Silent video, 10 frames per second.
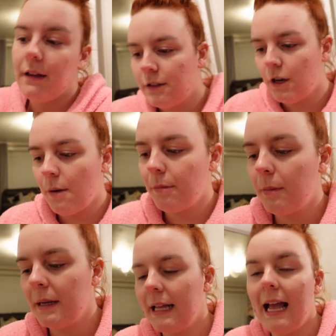I don't know, I'm
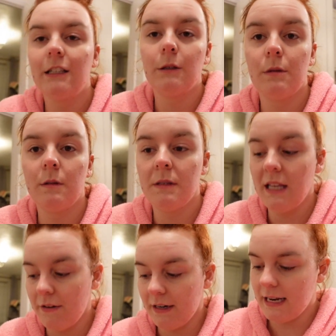probably going to catch up on some
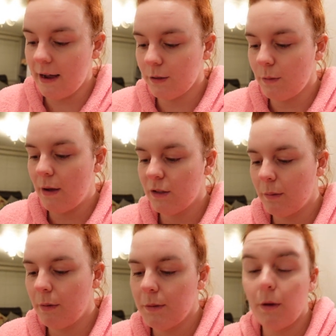series now as well, so I
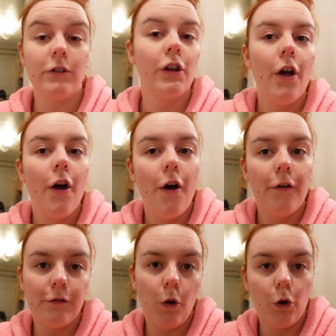probably won't
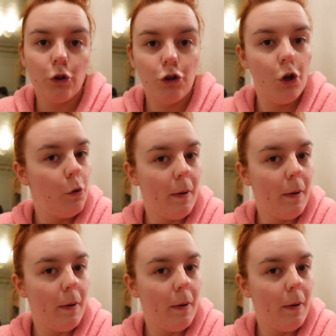vlog too